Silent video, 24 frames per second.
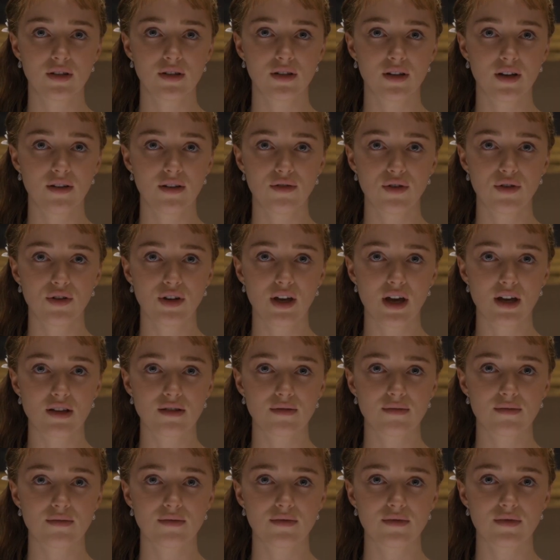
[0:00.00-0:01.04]
I have not yet
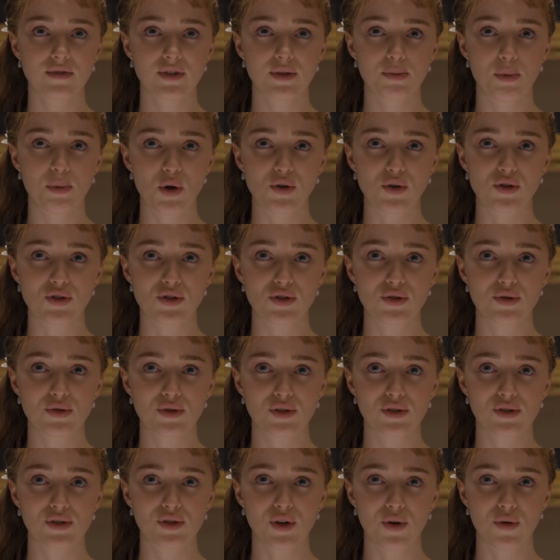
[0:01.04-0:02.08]
spoken to a
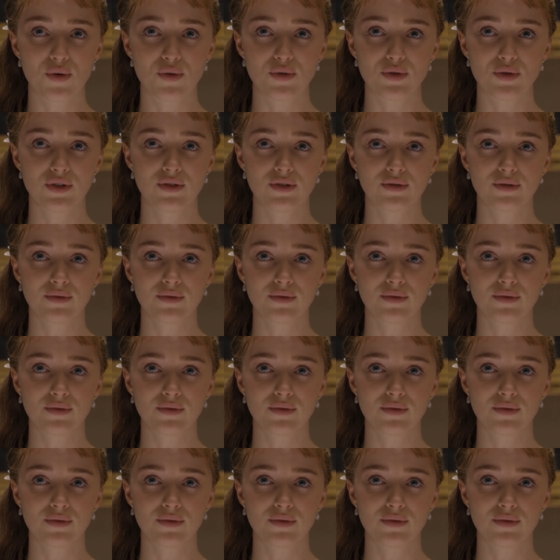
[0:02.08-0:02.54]
soul.